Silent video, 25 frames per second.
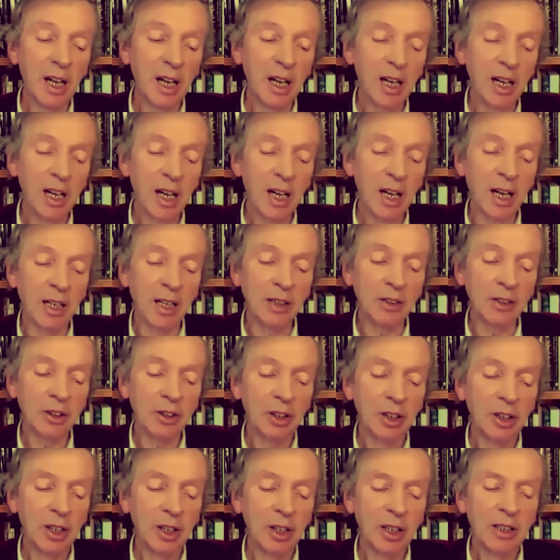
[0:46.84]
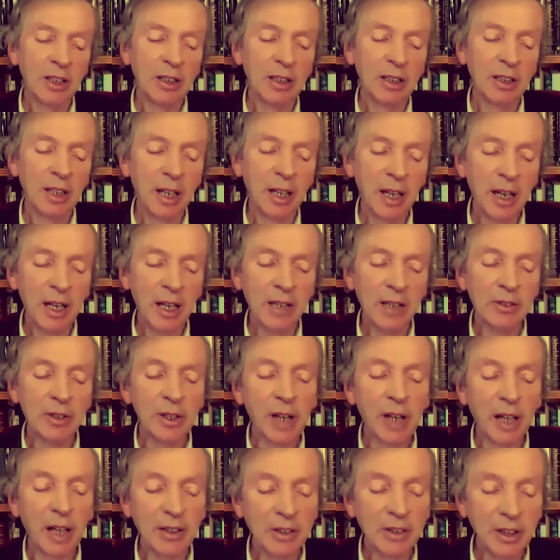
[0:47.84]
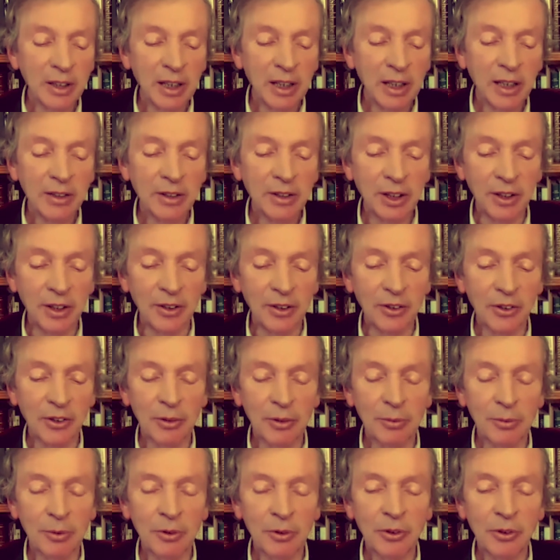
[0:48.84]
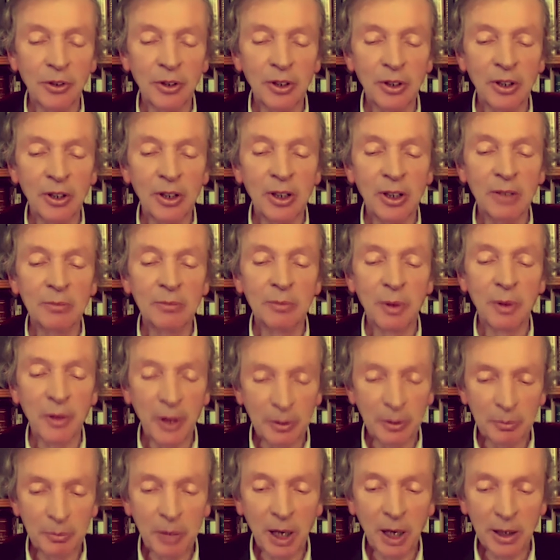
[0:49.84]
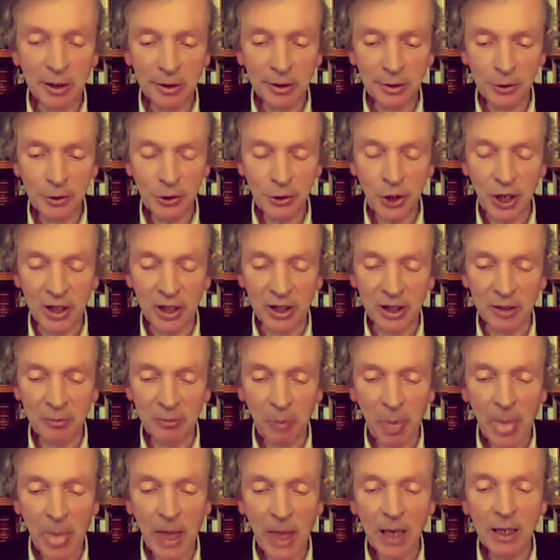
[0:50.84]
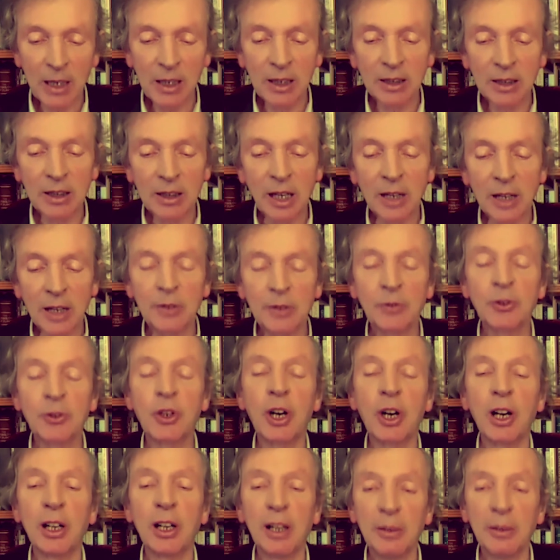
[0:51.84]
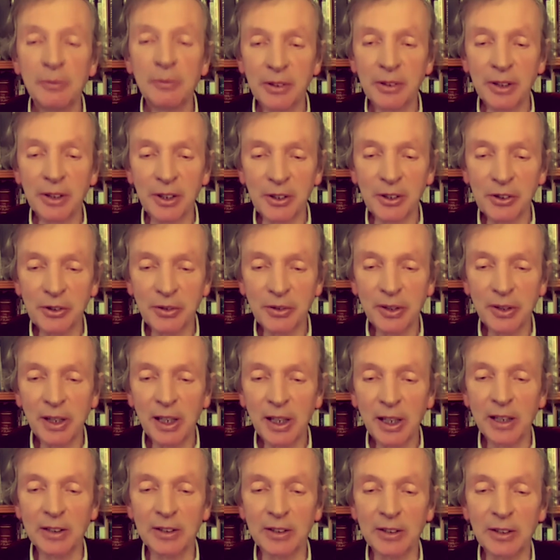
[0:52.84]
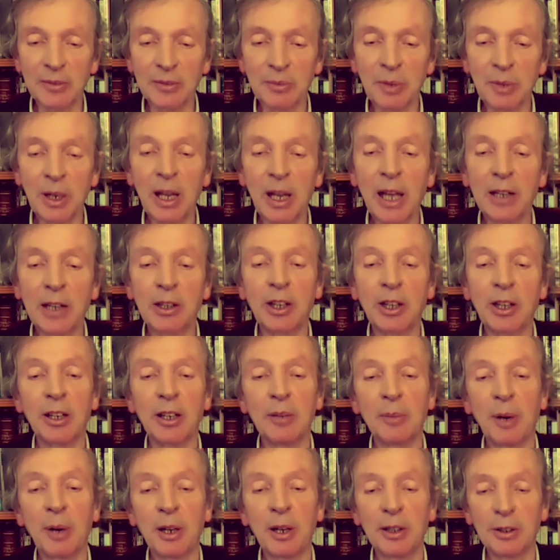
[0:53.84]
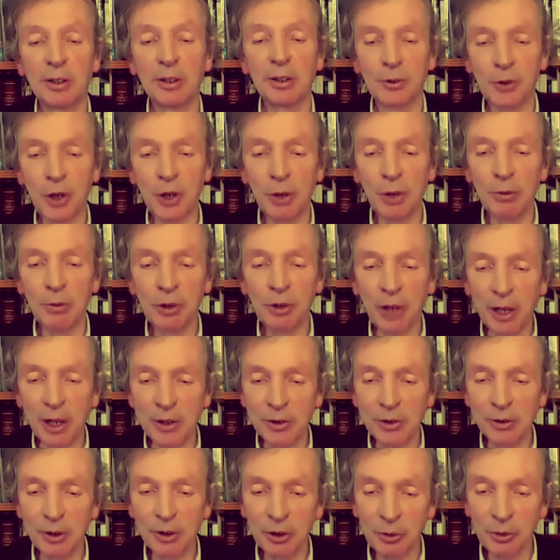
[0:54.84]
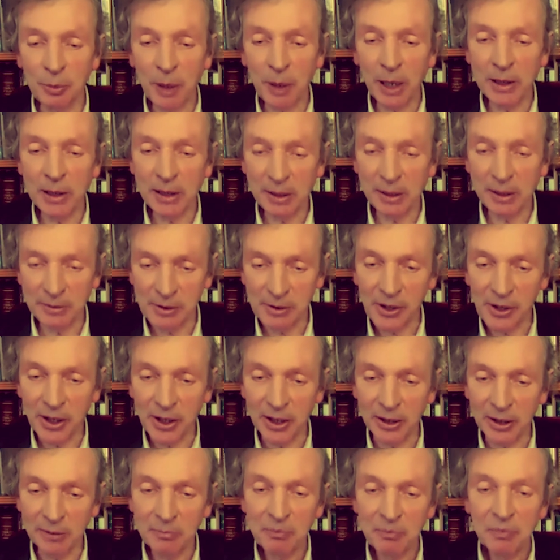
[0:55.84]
And in the 1980s, there was within biology a kind of triumphalist feeling that molecular biology was going to explain everything.